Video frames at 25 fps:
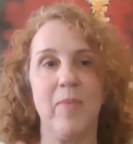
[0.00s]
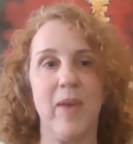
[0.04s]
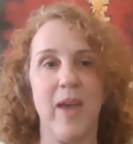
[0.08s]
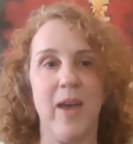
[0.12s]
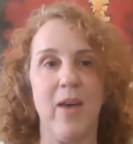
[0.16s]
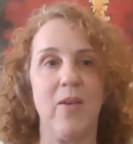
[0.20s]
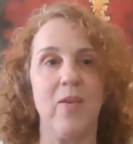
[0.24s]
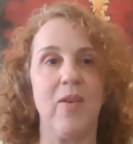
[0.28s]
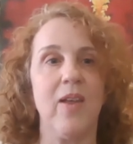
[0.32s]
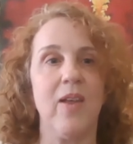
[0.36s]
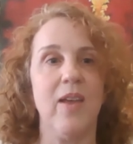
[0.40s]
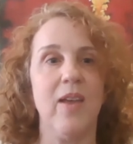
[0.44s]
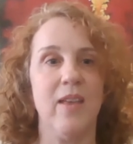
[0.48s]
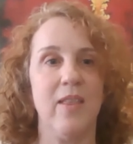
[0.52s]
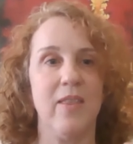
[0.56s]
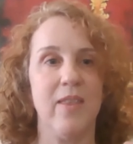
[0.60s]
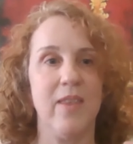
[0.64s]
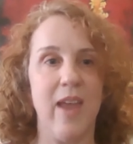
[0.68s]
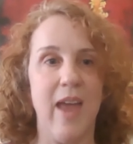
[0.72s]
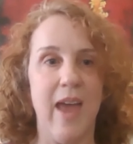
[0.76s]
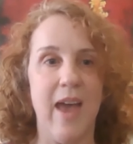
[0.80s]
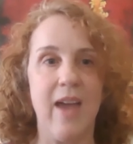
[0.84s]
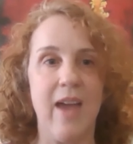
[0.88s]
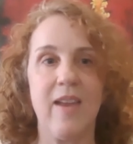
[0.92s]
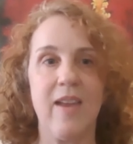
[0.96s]
about
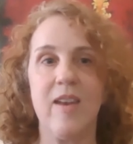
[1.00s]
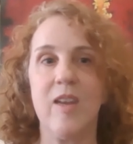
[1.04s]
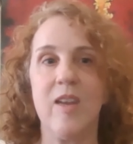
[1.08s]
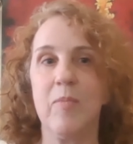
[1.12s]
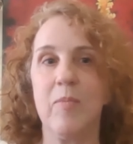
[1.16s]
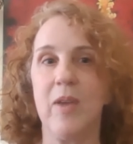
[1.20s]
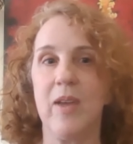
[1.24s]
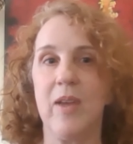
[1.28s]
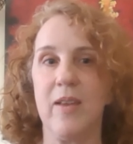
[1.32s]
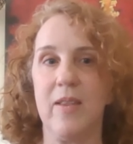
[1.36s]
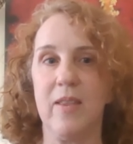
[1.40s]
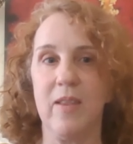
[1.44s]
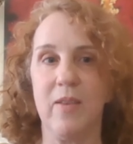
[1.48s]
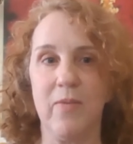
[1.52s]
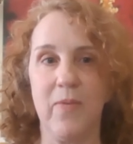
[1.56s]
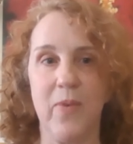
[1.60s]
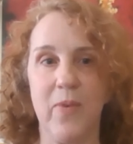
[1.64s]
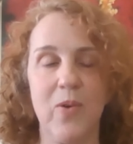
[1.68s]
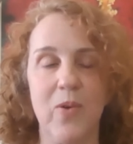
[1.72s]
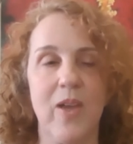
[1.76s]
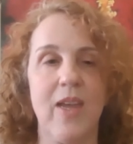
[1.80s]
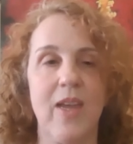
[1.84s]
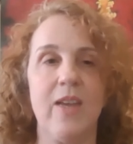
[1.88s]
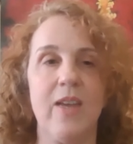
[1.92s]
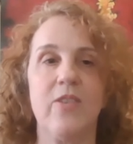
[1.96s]
the academic and the
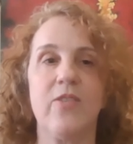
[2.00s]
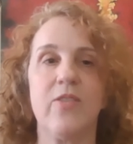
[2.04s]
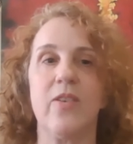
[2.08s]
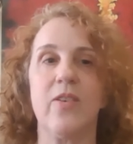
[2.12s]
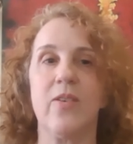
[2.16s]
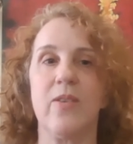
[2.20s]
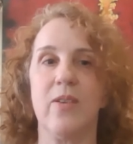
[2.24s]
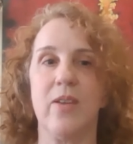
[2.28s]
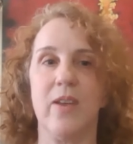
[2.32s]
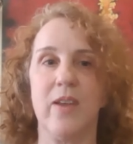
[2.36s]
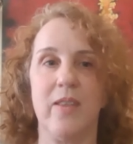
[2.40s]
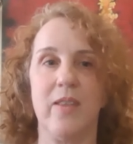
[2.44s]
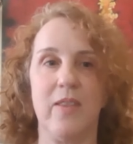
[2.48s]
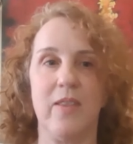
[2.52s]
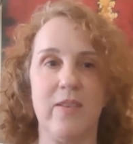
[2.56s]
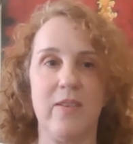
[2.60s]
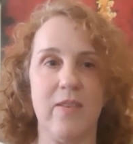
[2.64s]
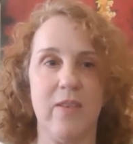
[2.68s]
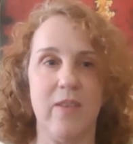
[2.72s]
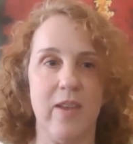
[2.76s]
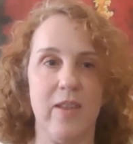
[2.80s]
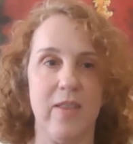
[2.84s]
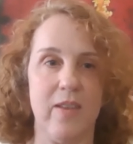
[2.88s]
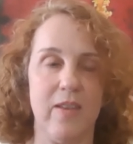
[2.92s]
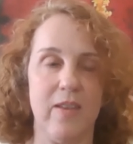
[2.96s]
vocational and the,
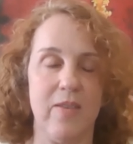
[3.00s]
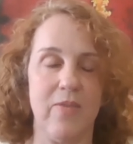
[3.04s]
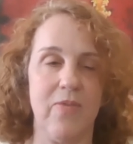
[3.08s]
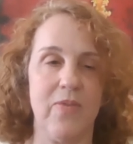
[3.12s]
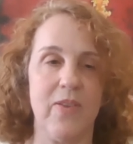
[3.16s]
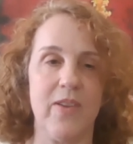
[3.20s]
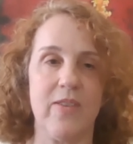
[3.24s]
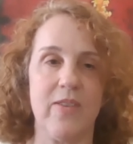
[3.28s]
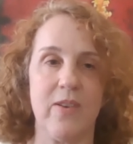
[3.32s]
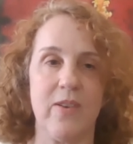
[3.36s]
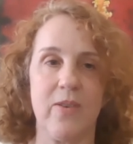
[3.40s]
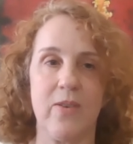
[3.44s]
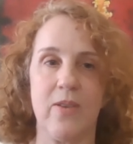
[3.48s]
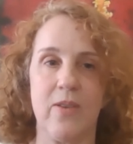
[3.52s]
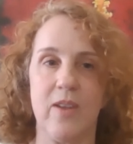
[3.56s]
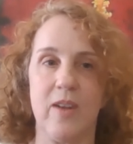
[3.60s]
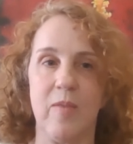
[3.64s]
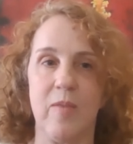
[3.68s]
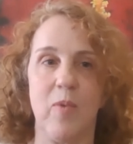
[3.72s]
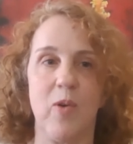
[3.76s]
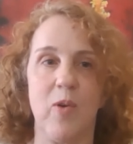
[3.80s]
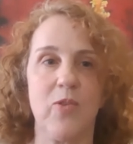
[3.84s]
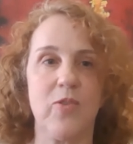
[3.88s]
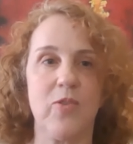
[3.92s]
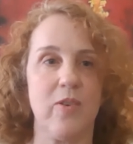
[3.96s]
and the physical
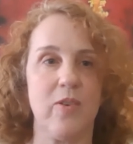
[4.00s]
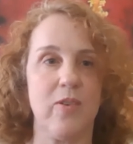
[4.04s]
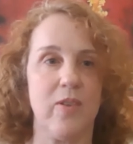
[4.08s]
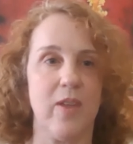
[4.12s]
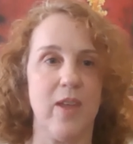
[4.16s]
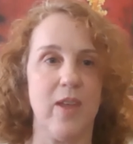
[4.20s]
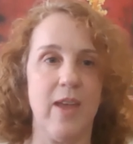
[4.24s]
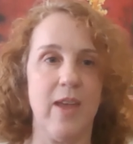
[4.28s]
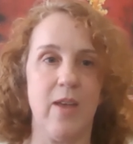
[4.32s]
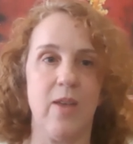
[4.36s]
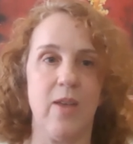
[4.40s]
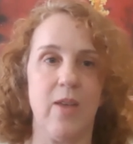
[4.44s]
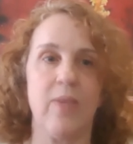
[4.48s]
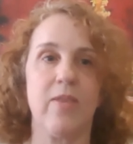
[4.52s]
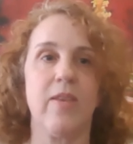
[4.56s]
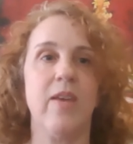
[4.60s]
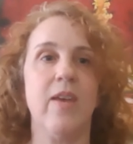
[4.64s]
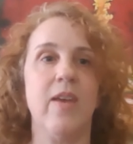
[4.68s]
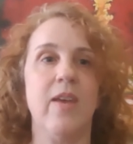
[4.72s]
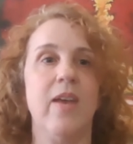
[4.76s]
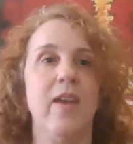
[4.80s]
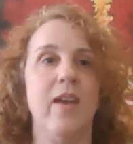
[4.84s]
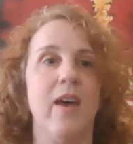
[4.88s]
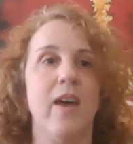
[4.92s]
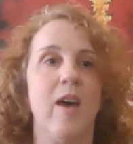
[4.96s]
and emotional health
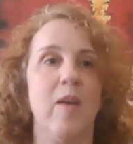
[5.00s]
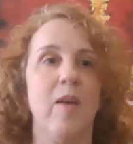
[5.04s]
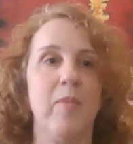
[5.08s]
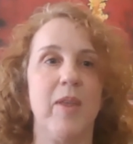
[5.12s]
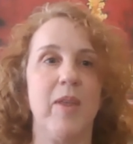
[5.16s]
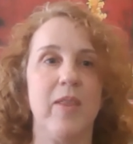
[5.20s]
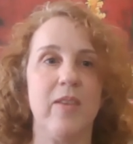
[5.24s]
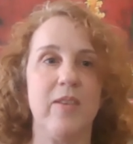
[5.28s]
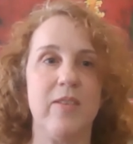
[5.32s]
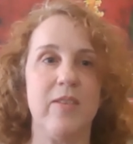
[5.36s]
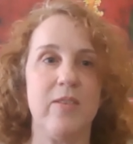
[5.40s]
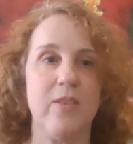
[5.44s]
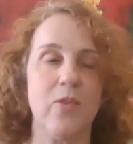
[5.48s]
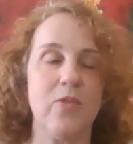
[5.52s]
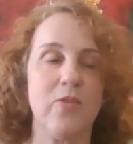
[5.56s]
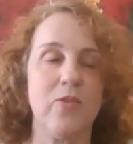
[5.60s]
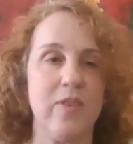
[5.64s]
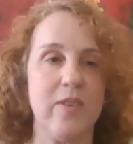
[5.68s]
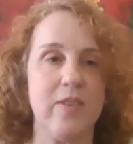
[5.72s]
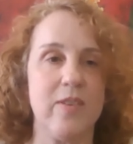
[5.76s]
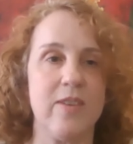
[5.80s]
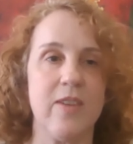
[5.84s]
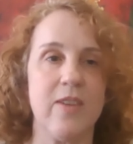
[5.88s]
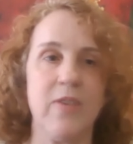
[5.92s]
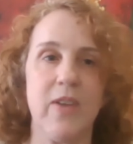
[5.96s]
um, and the
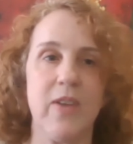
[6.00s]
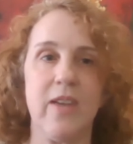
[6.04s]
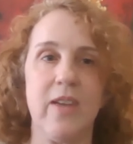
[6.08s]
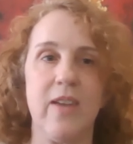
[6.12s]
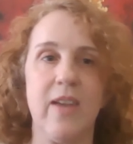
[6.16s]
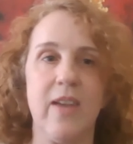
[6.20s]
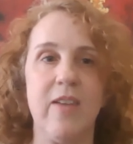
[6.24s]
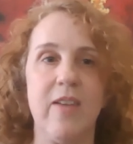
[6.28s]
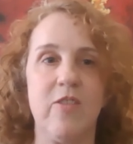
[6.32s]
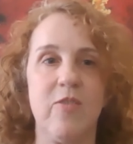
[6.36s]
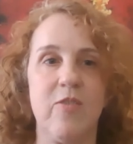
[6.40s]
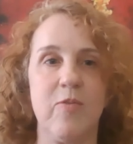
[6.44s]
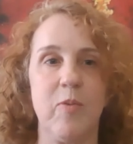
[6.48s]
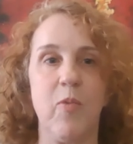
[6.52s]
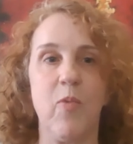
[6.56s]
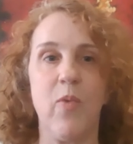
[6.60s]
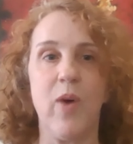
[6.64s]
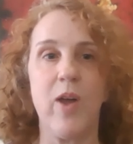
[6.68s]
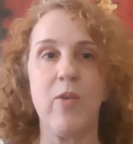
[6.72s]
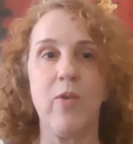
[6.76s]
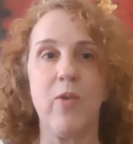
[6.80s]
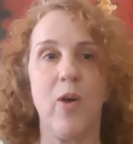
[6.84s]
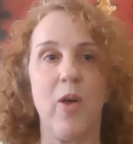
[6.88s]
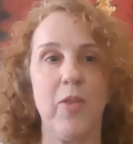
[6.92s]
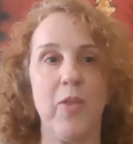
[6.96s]
social and civic engagement?
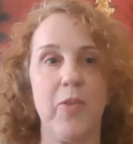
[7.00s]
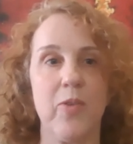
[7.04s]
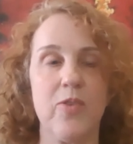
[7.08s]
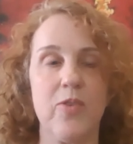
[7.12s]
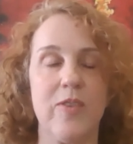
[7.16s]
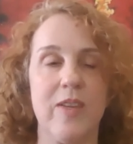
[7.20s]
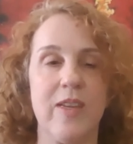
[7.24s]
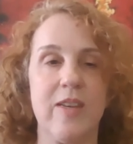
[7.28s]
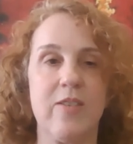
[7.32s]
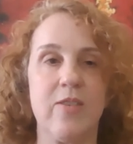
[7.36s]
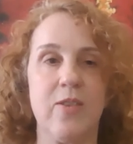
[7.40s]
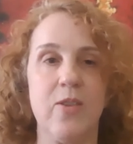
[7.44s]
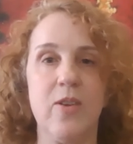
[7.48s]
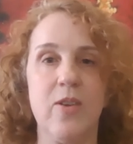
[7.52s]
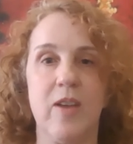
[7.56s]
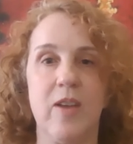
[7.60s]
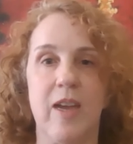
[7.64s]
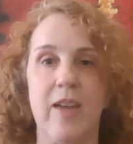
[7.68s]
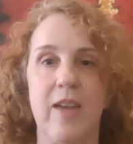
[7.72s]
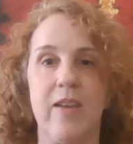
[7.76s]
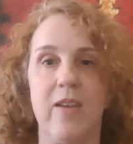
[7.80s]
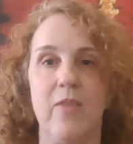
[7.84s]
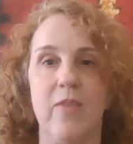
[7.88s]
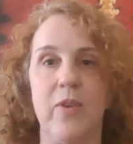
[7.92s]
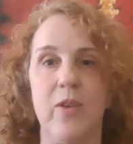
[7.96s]
What do all those things look
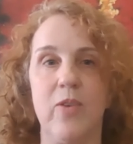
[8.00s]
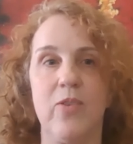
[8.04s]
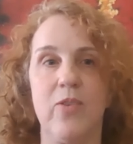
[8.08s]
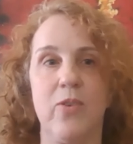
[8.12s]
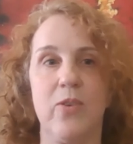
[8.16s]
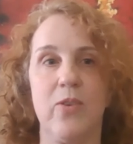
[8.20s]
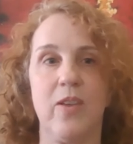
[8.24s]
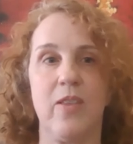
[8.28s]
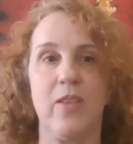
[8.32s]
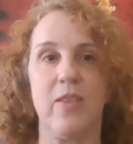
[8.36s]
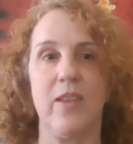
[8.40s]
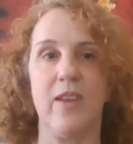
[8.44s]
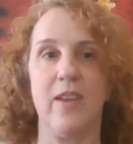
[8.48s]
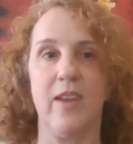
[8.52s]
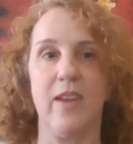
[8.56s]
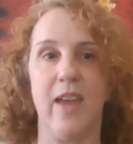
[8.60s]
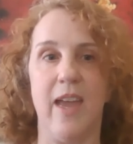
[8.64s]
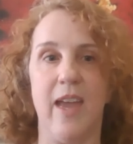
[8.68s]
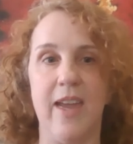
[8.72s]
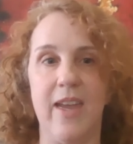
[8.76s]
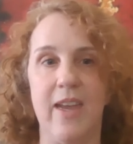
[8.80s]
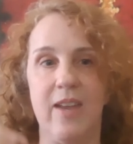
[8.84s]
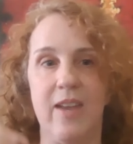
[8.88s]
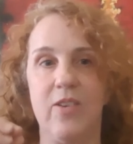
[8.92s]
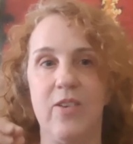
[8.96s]
like? If you took the
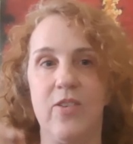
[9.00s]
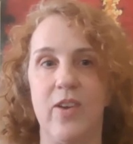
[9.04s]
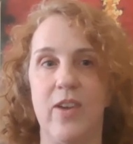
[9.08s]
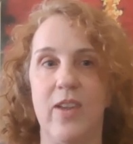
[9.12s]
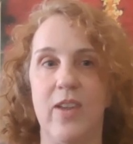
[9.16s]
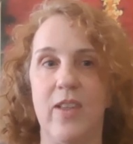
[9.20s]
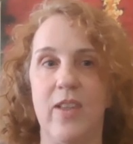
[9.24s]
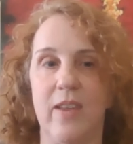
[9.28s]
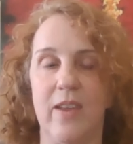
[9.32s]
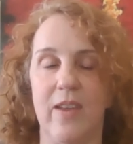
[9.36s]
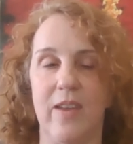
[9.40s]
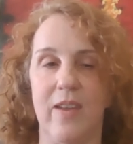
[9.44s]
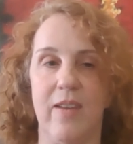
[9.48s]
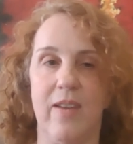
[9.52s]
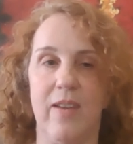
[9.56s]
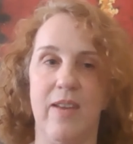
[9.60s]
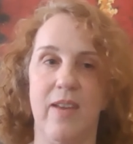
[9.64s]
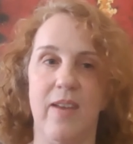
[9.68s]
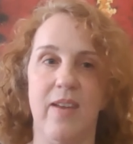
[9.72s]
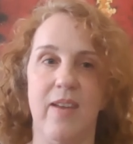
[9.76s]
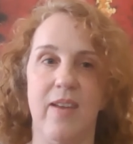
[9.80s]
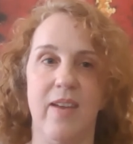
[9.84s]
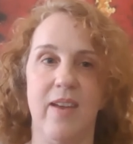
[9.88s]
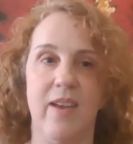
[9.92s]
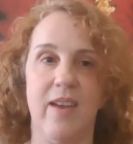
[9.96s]
age and the
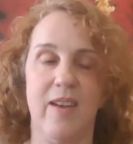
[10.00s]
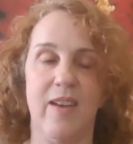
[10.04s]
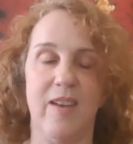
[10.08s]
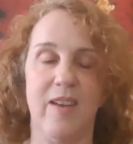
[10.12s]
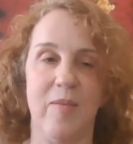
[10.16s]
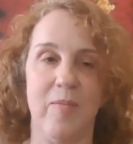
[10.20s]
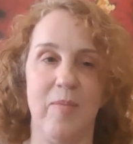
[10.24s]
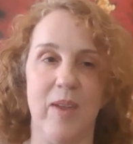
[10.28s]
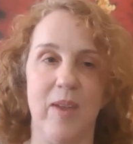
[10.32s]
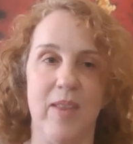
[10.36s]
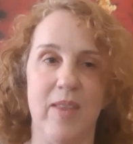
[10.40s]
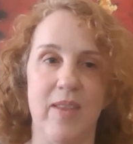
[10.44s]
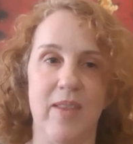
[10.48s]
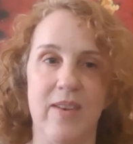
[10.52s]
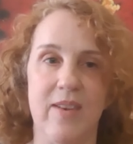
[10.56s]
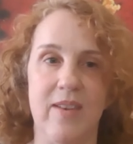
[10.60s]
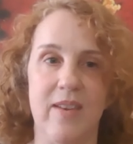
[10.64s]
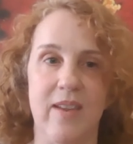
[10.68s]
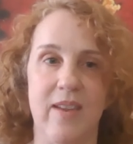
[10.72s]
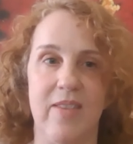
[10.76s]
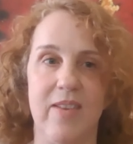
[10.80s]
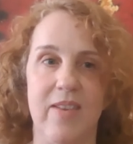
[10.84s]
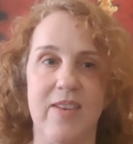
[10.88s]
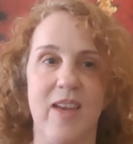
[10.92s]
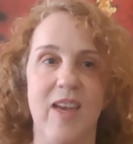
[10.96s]
um, and the
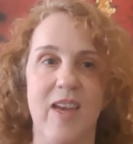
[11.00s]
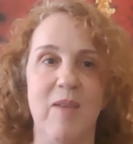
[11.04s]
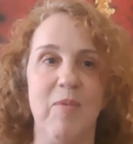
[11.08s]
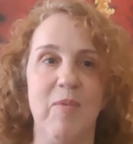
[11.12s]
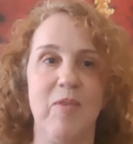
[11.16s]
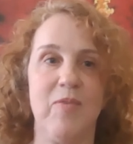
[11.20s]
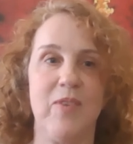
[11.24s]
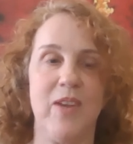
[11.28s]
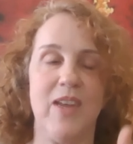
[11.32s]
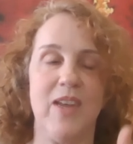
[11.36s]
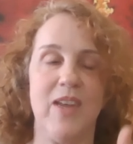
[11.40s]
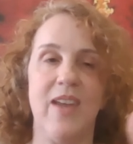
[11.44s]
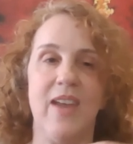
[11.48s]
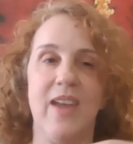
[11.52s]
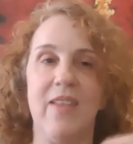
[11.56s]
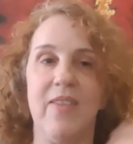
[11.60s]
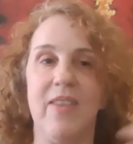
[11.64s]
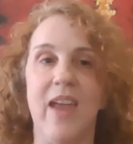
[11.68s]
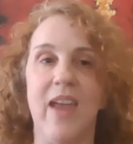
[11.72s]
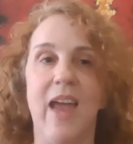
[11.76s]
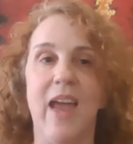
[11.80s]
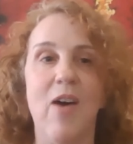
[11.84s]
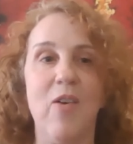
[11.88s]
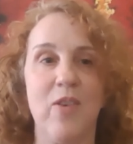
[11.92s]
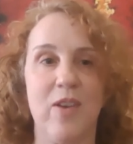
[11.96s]
and the time of day and
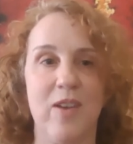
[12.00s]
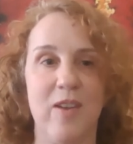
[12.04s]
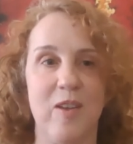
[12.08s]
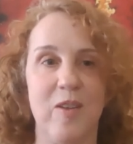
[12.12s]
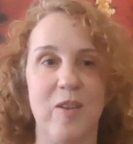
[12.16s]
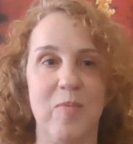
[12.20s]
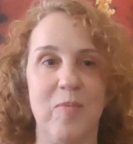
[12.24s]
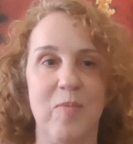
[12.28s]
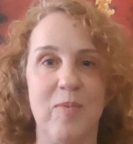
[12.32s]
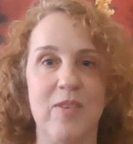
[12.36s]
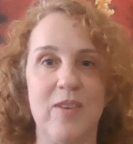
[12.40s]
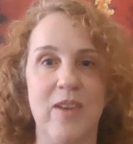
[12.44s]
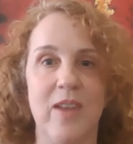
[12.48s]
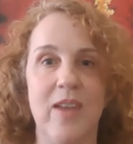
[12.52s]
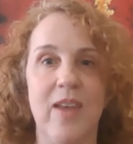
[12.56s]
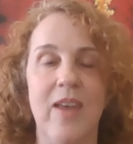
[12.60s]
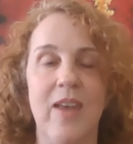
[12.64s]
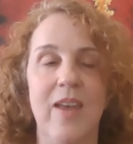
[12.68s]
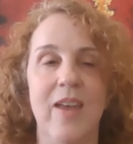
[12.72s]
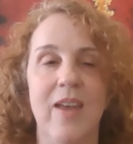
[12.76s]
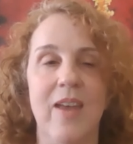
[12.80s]
the outcomes,